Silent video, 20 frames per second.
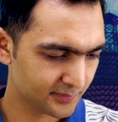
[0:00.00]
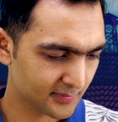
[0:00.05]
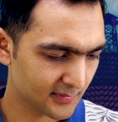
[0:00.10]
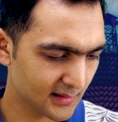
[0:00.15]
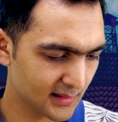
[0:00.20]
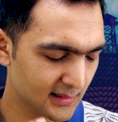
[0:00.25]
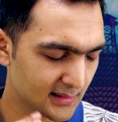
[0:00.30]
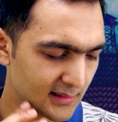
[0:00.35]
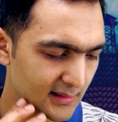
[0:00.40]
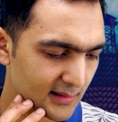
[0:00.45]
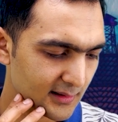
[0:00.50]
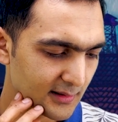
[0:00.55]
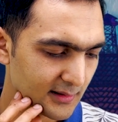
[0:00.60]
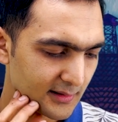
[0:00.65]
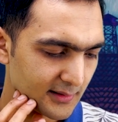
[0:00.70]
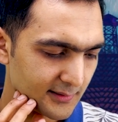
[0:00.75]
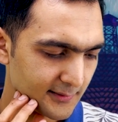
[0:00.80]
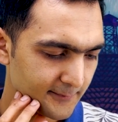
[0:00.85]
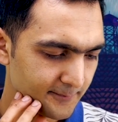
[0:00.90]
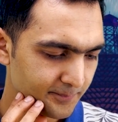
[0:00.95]

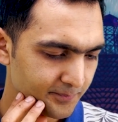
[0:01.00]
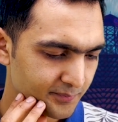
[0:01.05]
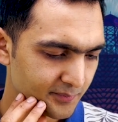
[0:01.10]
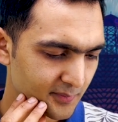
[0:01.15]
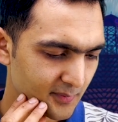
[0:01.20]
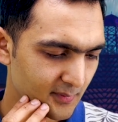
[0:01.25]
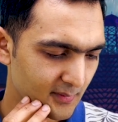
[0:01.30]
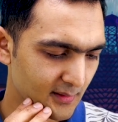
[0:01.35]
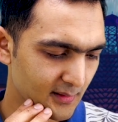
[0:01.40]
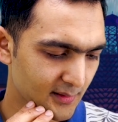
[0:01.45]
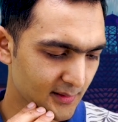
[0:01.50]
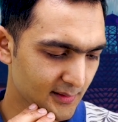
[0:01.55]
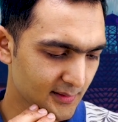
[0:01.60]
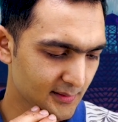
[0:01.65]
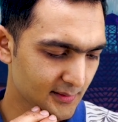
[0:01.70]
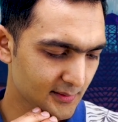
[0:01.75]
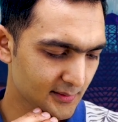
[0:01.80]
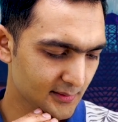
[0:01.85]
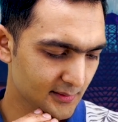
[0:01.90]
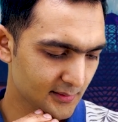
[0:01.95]
Here,
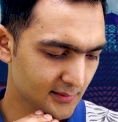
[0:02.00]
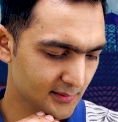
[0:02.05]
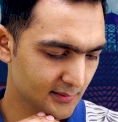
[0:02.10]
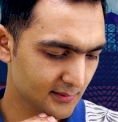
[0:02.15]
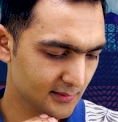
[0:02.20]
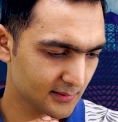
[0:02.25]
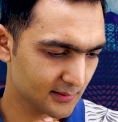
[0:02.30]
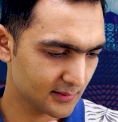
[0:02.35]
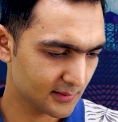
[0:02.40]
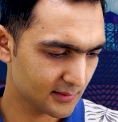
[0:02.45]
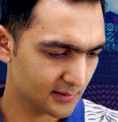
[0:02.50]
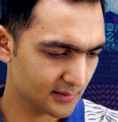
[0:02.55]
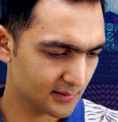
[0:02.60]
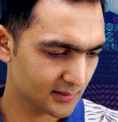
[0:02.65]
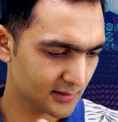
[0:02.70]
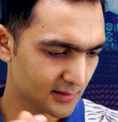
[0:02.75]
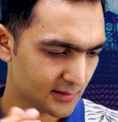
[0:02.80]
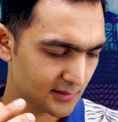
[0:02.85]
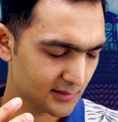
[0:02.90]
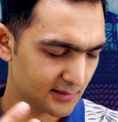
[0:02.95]

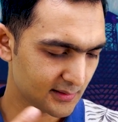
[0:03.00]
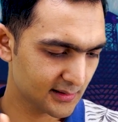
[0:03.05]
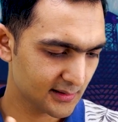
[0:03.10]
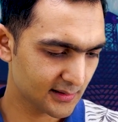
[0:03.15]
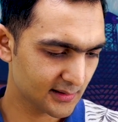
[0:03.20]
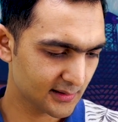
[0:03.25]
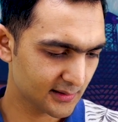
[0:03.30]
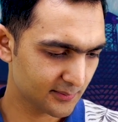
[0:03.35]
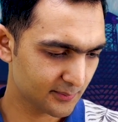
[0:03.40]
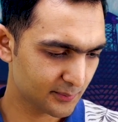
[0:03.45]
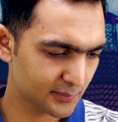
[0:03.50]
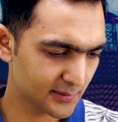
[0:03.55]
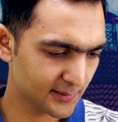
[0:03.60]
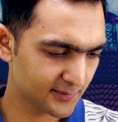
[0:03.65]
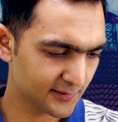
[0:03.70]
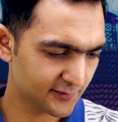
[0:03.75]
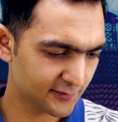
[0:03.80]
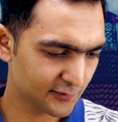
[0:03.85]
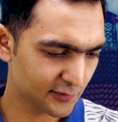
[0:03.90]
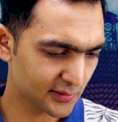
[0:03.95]
they
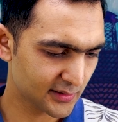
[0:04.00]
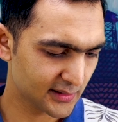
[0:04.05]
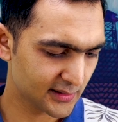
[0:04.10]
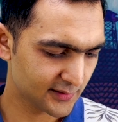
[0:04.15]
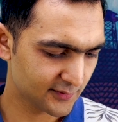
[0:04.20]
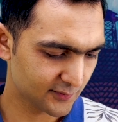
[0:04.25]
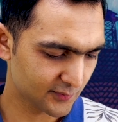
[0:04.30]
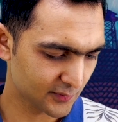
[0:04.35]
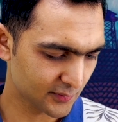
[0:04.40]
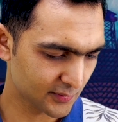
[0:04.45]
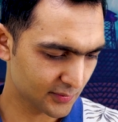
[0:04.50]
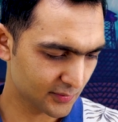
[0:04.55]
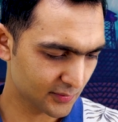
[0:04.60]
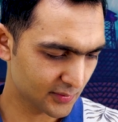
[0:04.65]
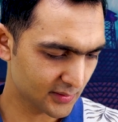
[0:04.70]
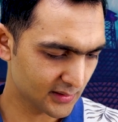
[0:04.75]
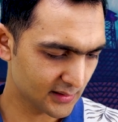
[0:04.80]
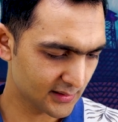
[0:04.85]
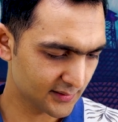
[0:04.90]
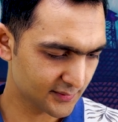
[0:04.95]
prefer for headphone.
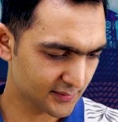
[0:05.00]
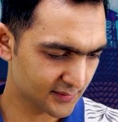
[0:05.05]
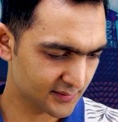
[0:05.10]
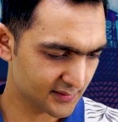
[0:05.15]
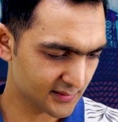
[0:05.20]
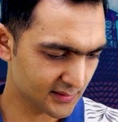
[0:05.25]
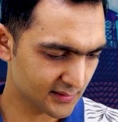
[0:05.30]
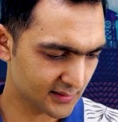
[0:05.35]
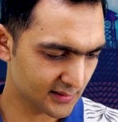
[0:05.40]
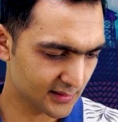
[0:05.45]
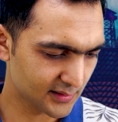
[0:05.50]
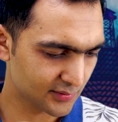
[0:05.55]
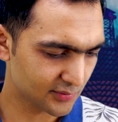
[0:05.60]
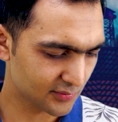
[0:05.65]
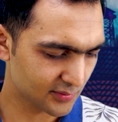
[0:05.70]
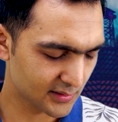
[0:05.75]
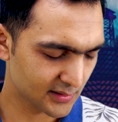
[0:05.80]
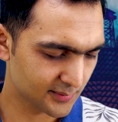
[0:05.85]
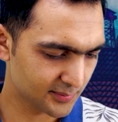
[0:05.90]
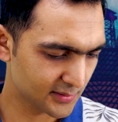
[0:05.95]
Okay, let's start. I
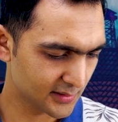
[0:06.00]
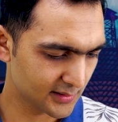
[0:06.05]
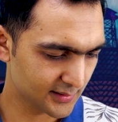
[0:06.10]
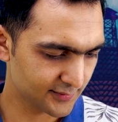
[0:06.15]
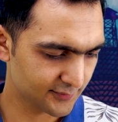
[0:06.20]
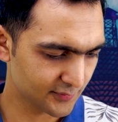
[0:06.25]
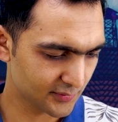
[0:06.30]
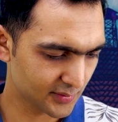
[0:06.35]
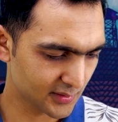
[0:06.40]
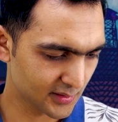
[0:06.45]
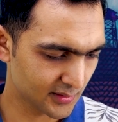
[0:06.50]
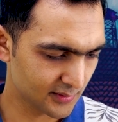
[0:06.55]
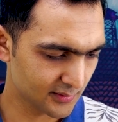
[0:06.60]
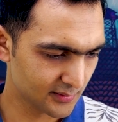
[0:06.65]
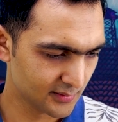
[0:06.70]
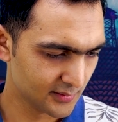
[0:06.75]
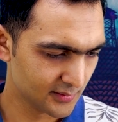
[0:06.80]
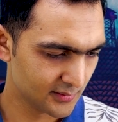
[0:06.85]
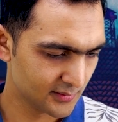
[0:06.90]
don't have headphone here.